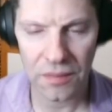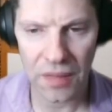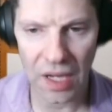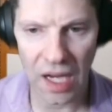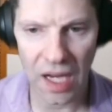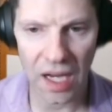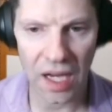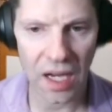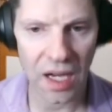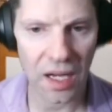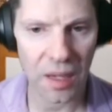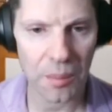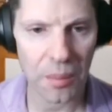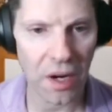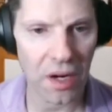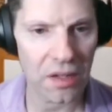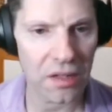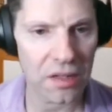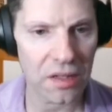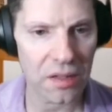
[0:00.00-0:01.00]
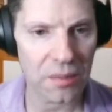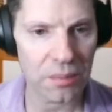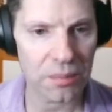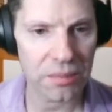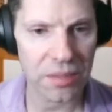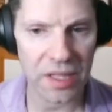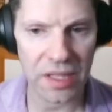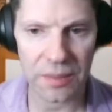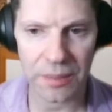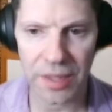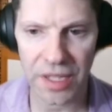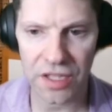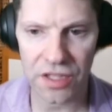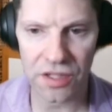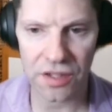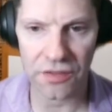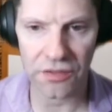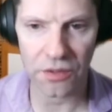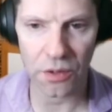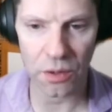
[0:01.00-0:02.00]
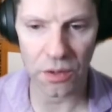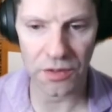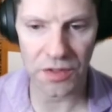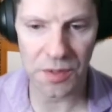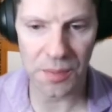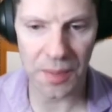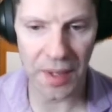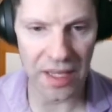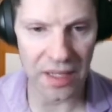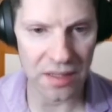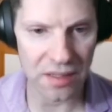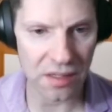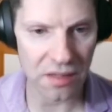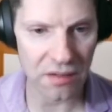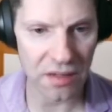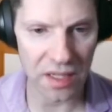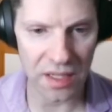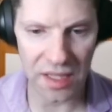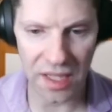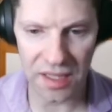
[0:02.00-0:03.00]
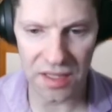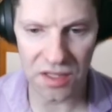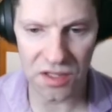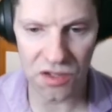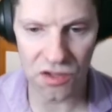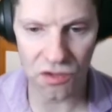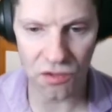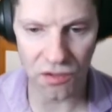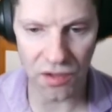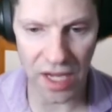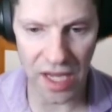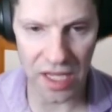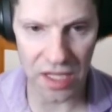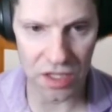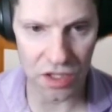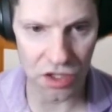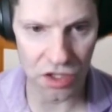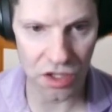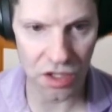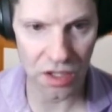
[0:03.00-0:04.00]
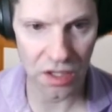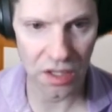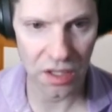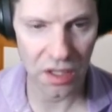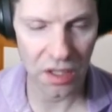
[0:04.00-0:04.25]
Partner pitched the 4 of spades. Okay, that's strange.